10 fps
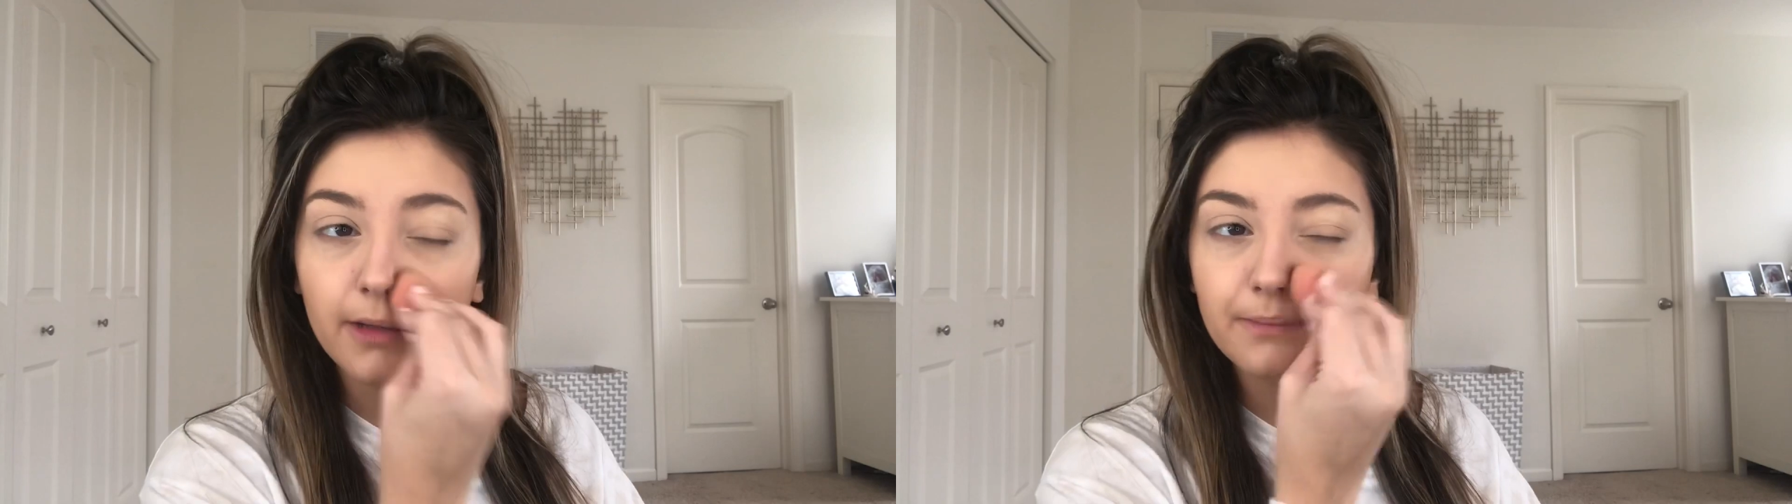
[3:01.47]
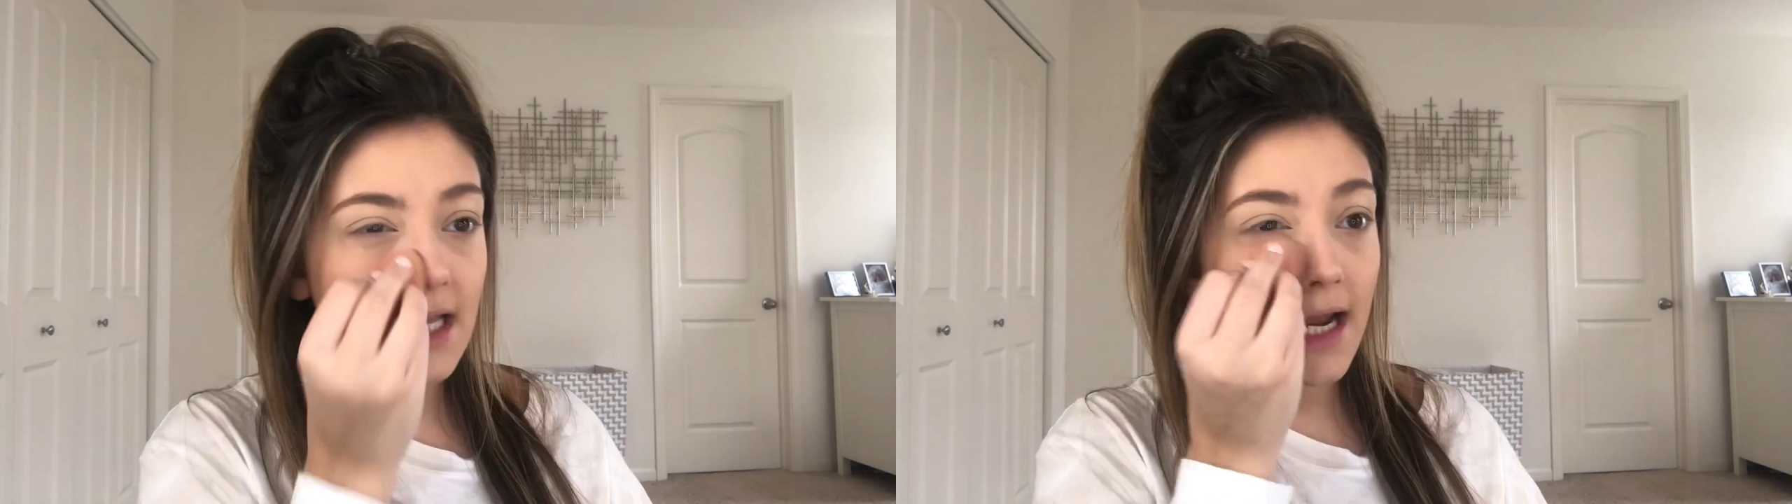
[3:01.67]

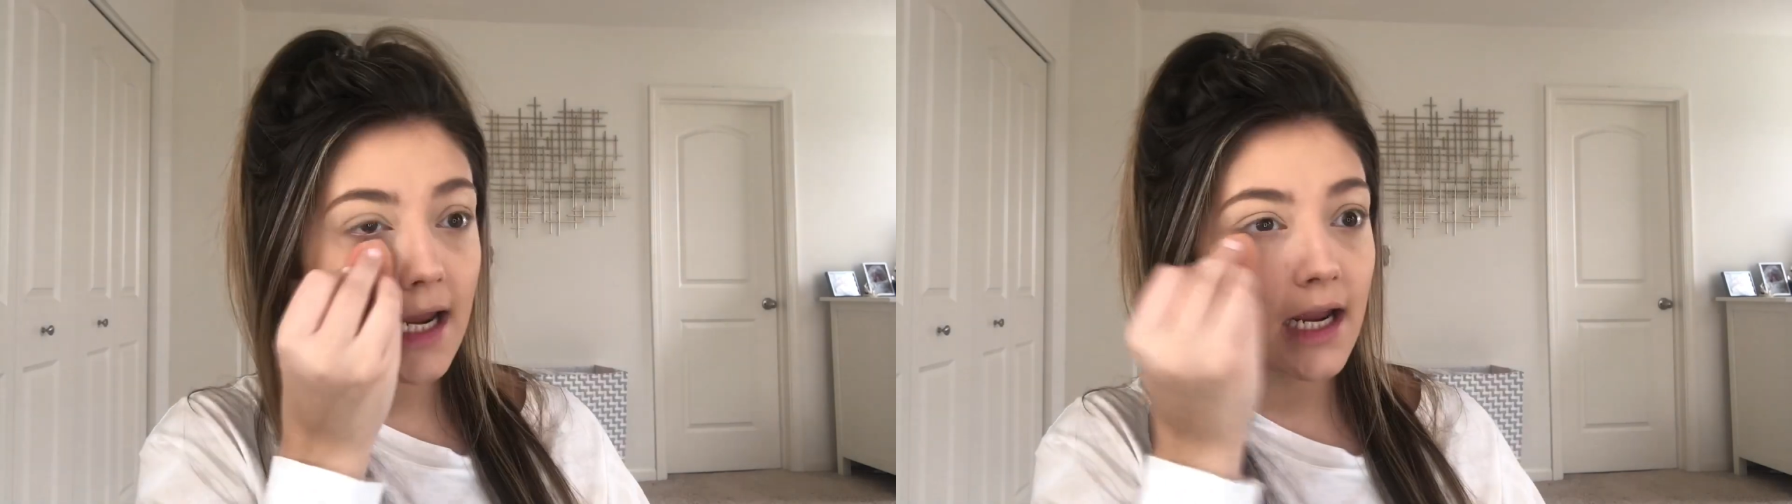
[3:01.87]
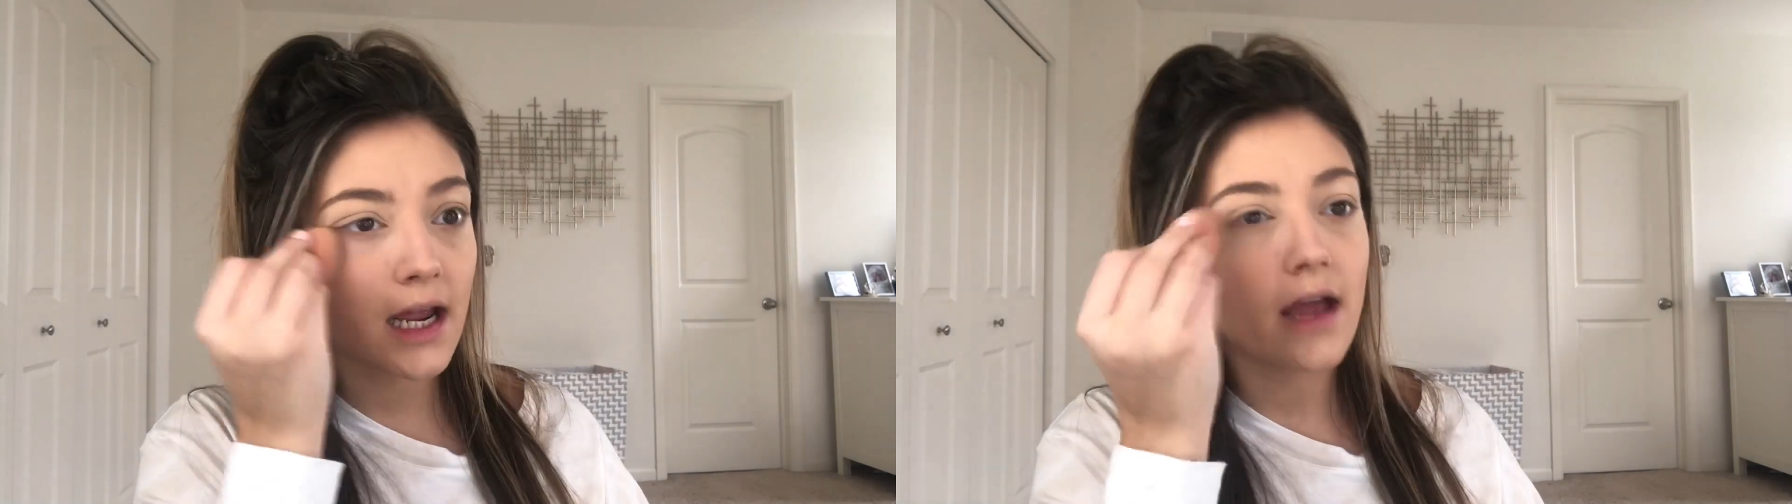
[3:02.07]

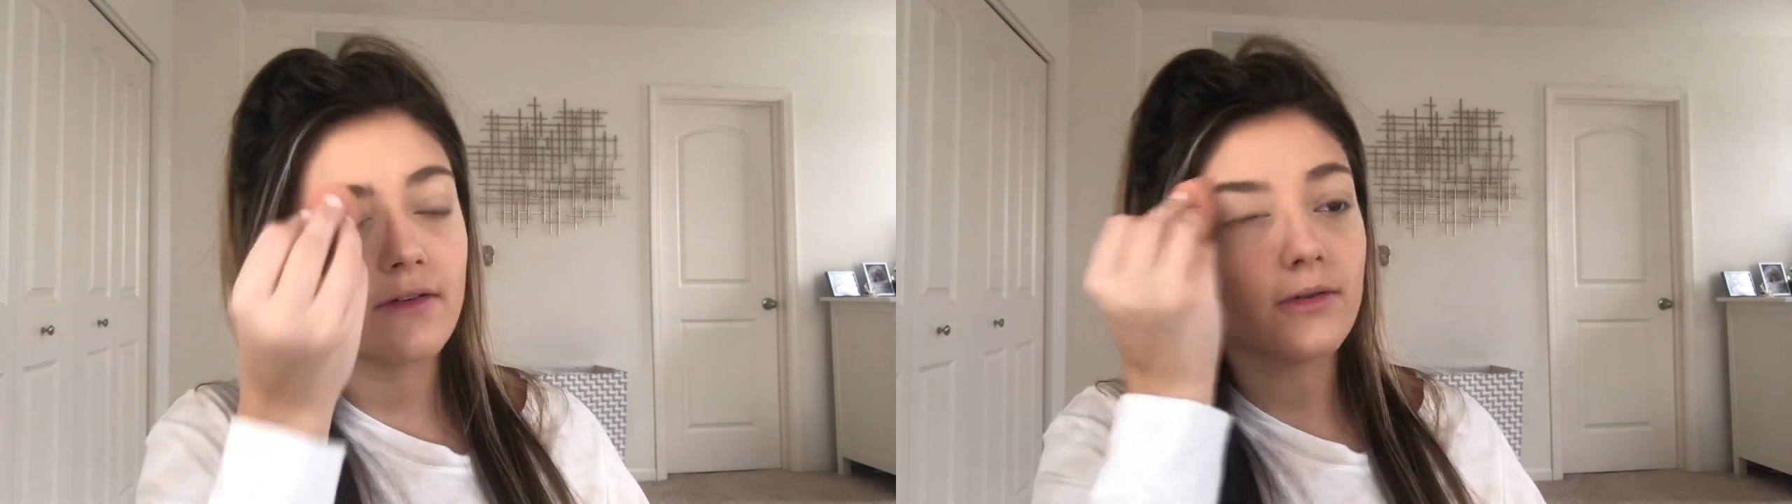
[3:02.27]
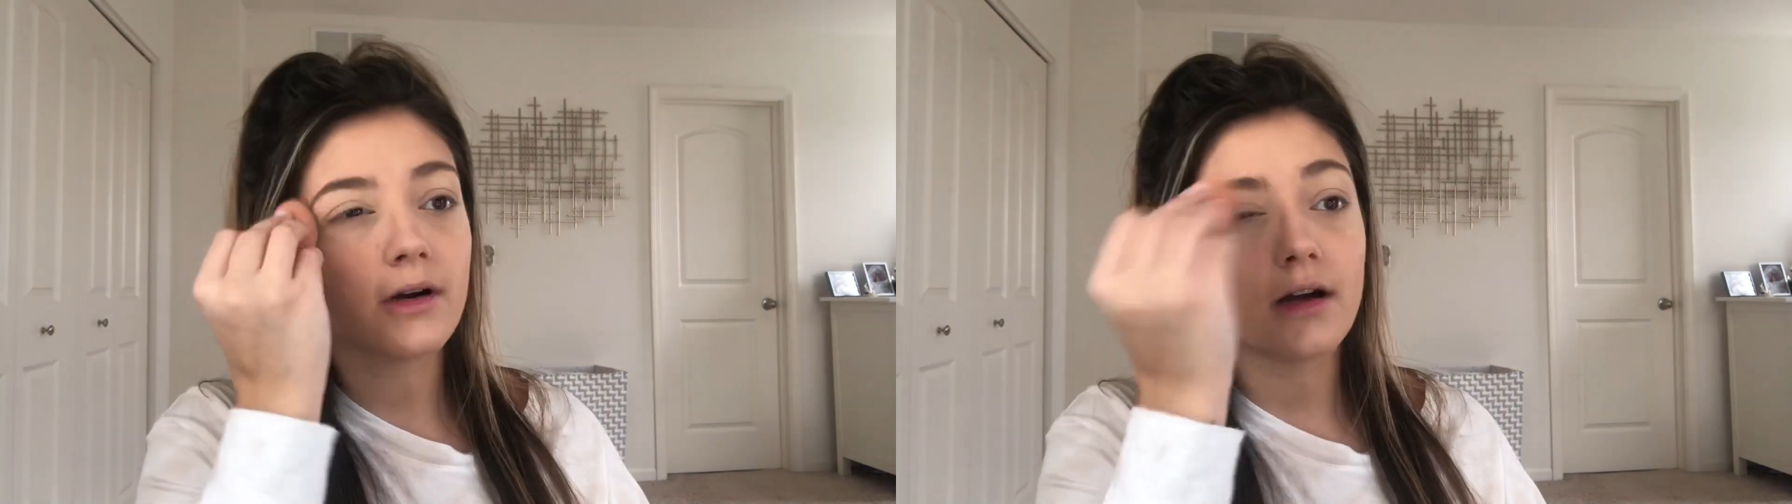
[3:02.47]
Setting
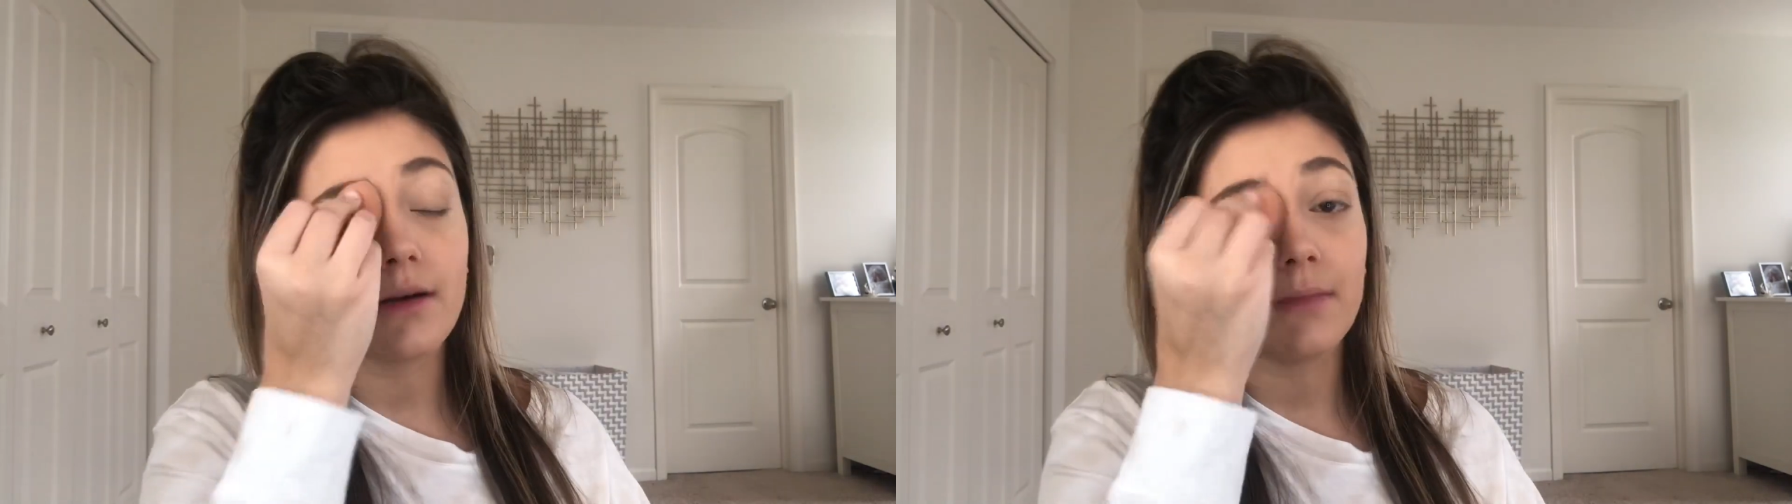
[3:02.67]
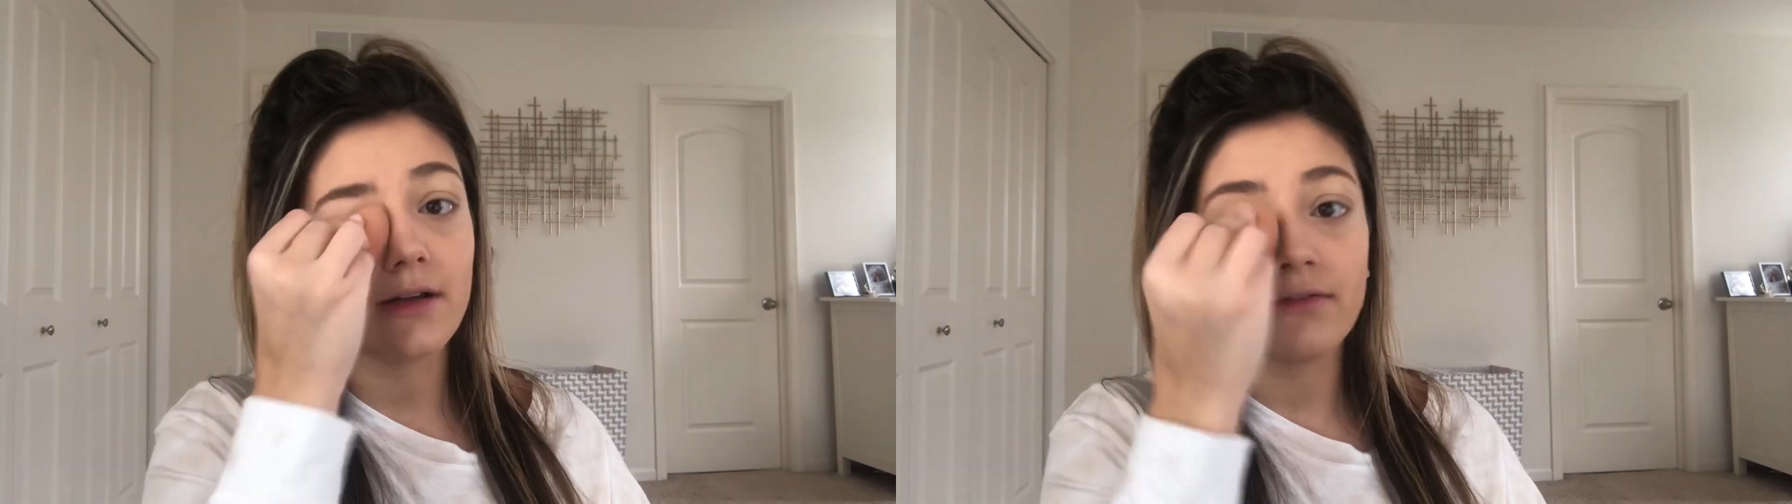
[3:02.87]
everywhere on
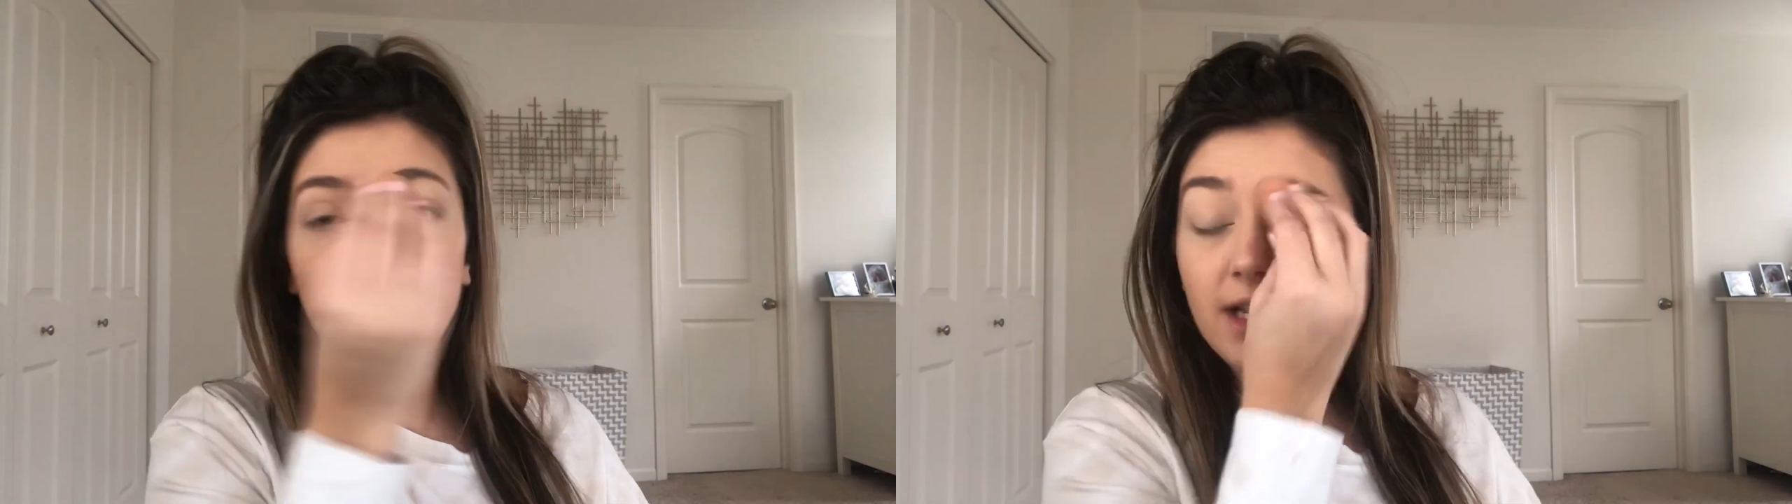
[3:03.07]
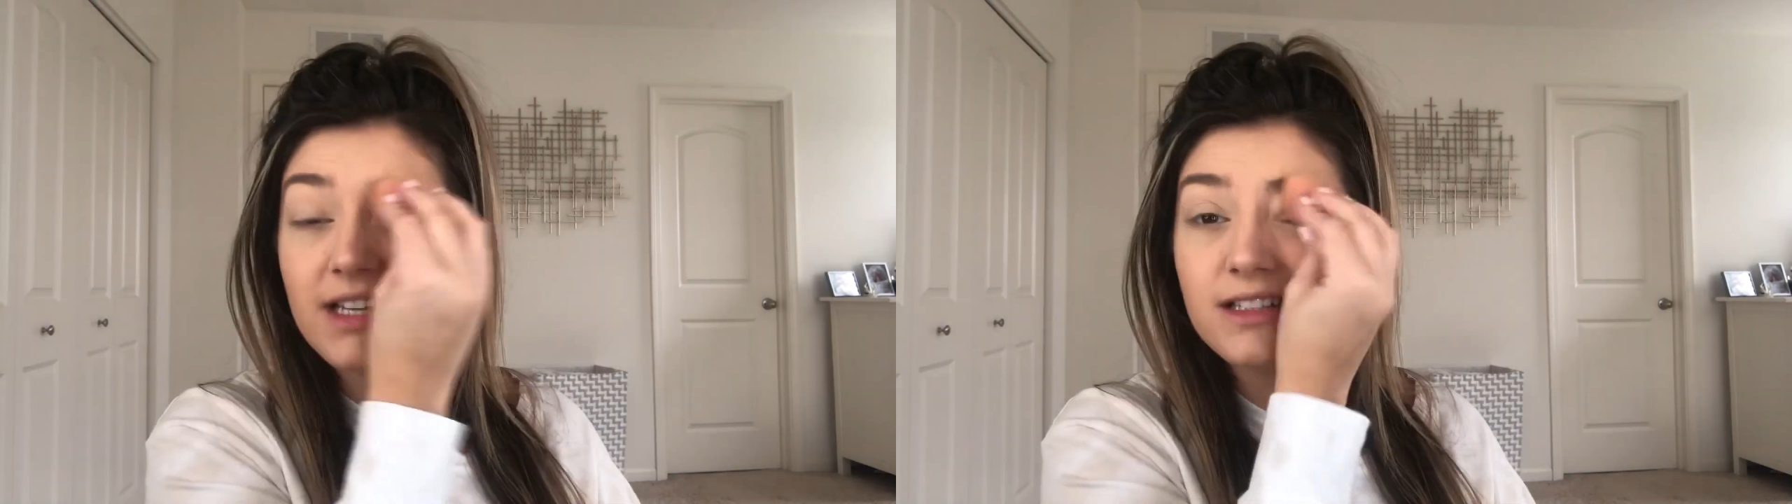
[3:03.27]
my
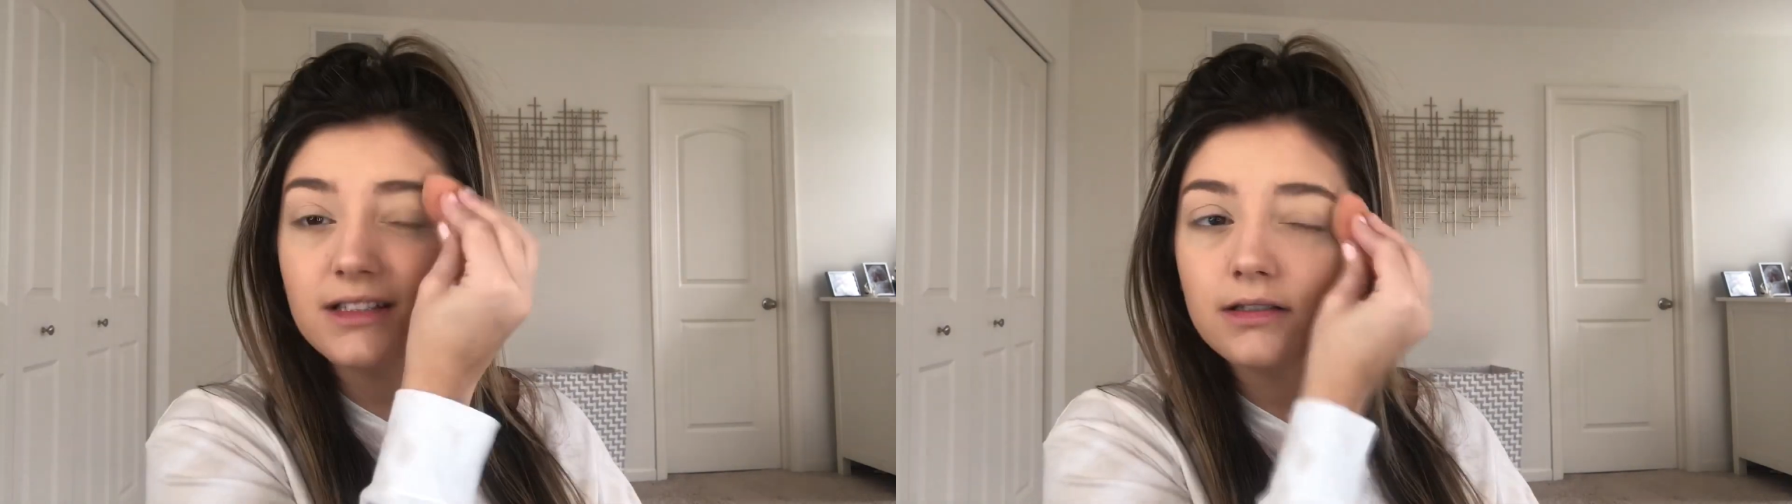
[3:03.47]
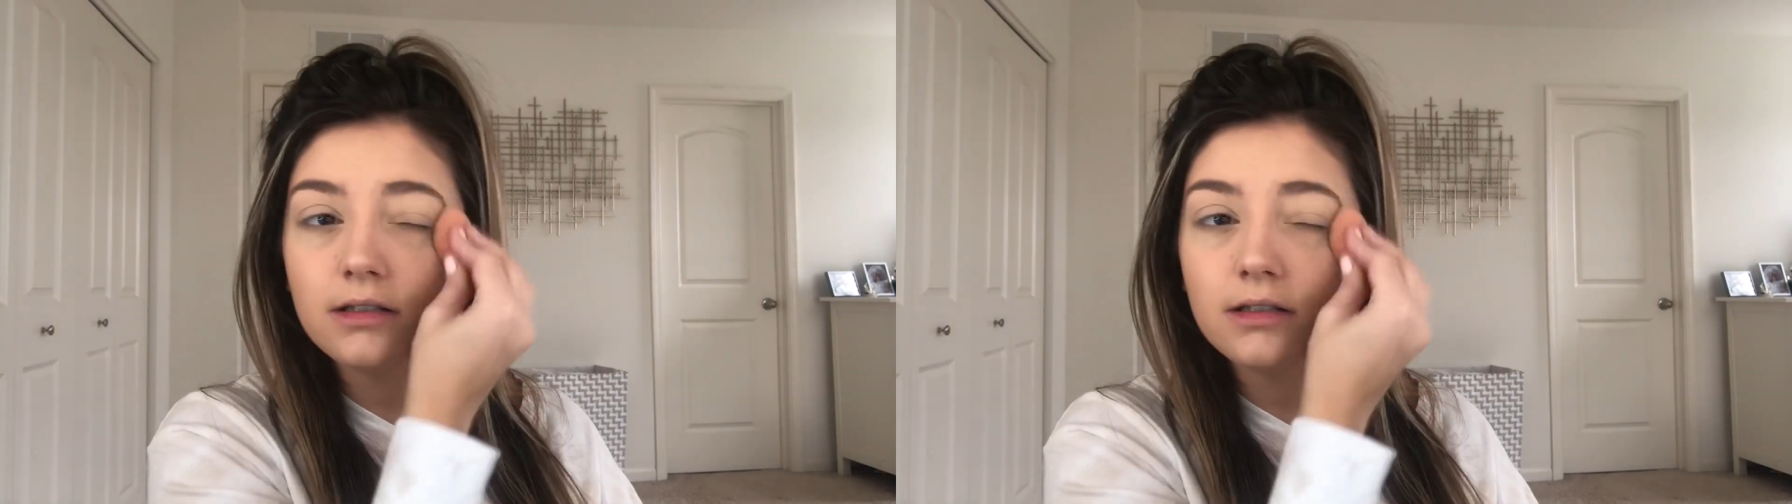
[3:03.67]
face